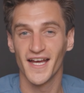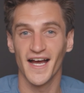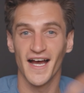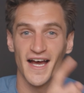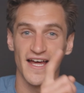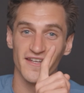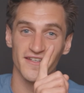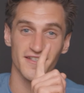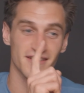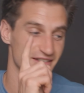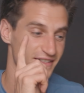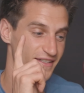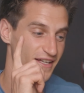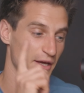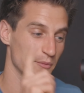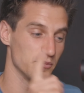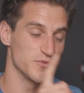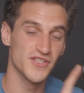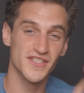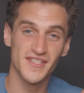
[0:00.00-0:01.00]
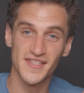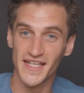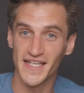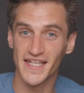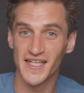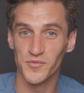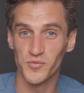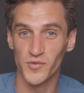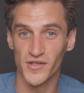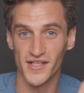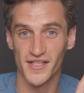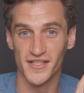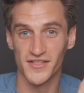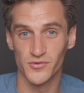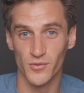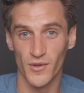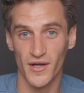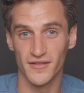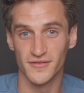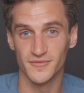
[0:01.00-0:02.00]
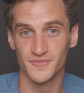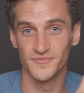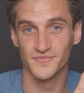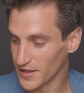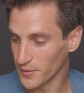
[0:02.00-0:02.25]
and I'm sticking with it as well.